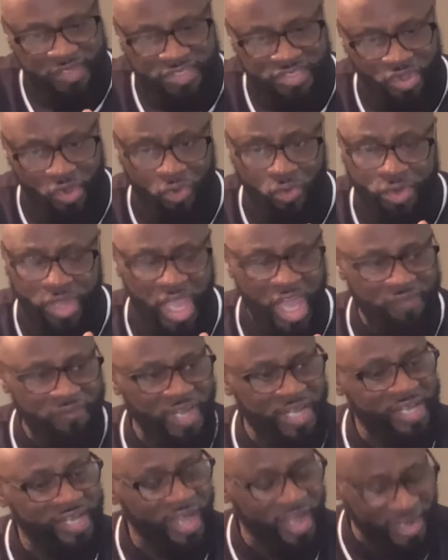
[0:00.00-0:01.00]
soul. They have
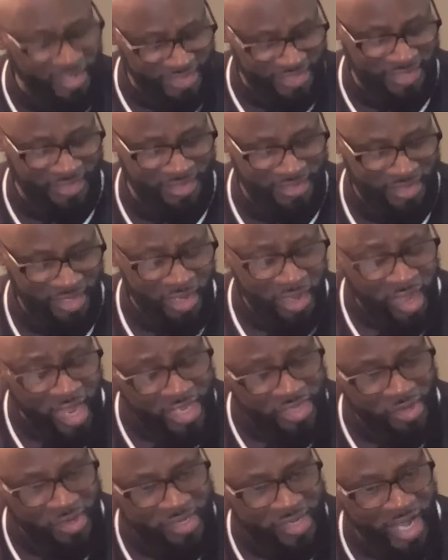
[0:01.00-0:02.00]
a conscience.
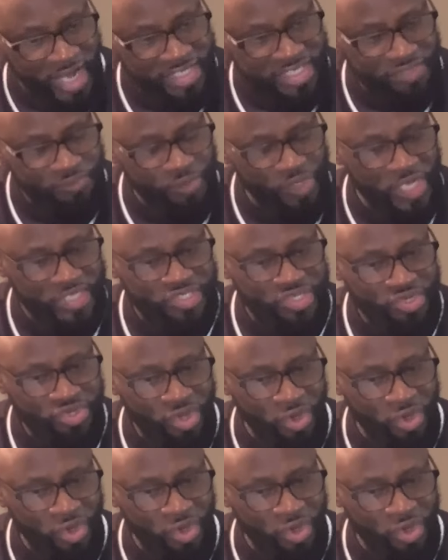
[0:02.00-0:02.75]
And your conscience will let you